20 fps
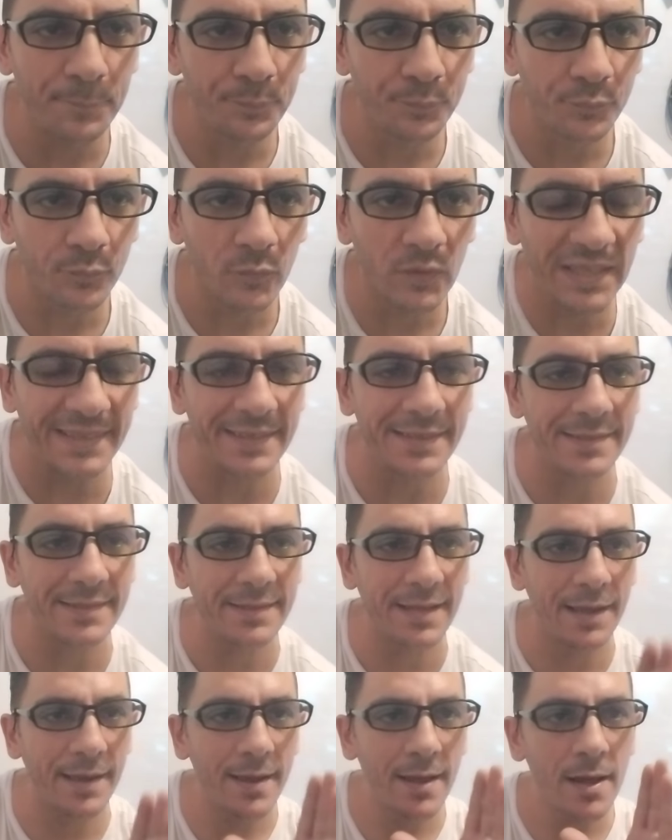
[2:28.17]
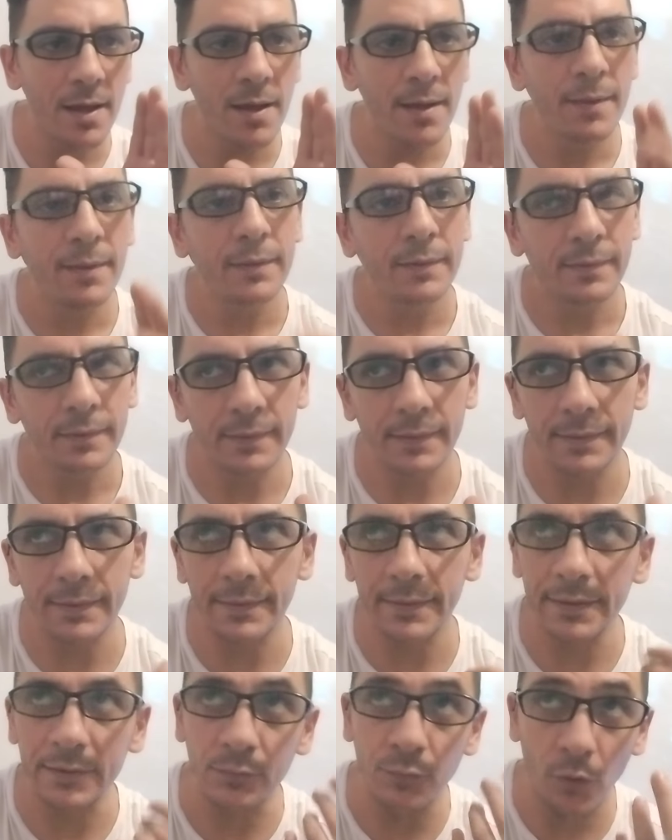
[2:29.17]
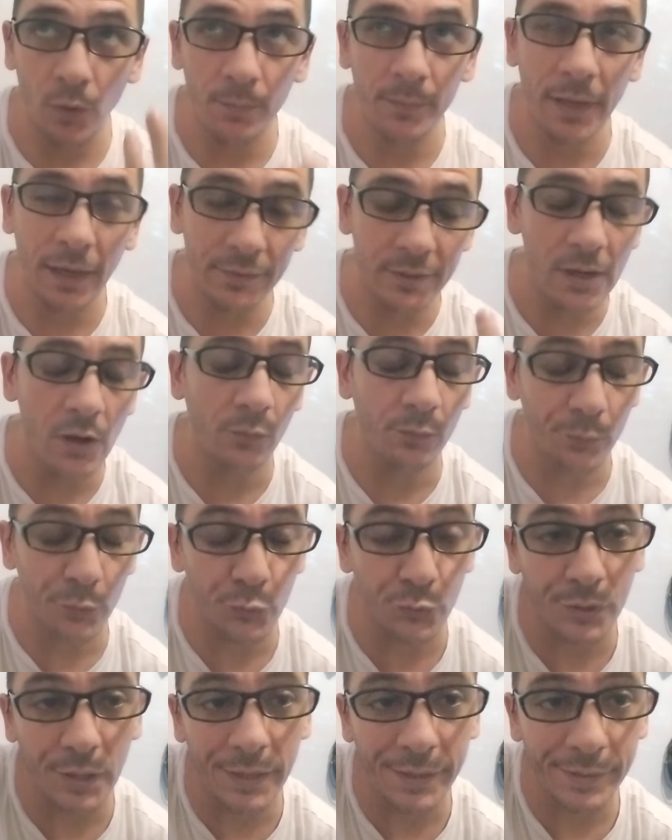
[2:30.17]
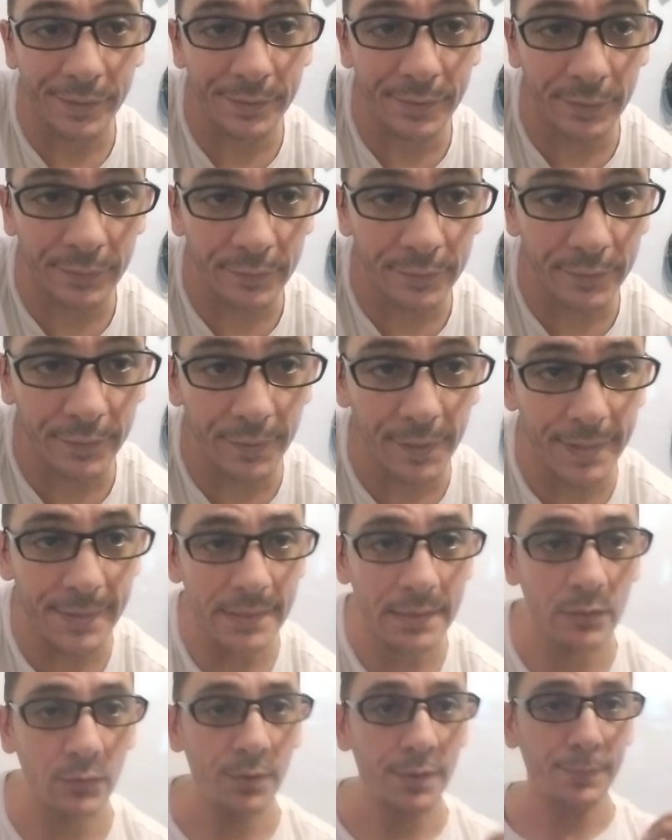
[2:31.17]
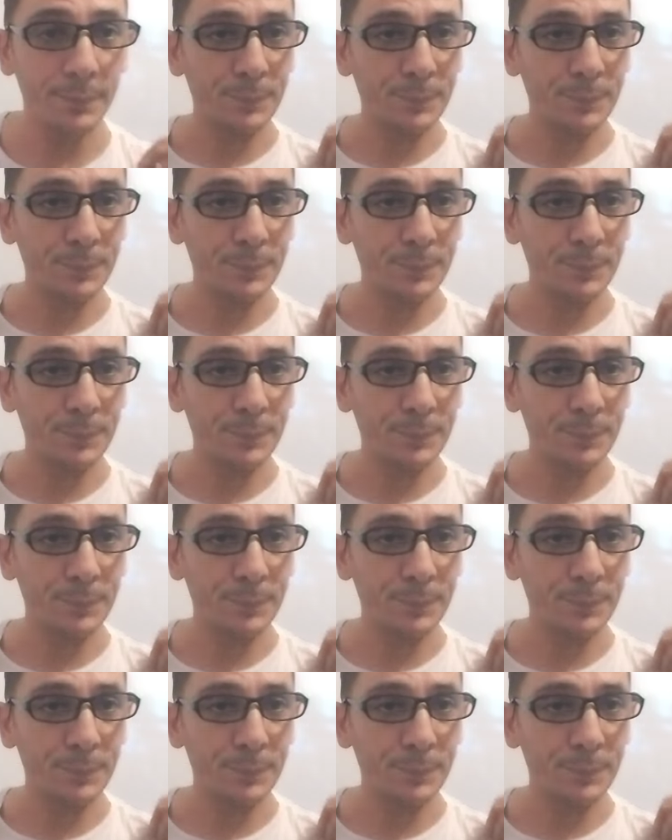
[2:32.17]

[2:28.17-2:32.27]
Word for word: that is the uh, is from the idea of Bruce Lee, that restaurant.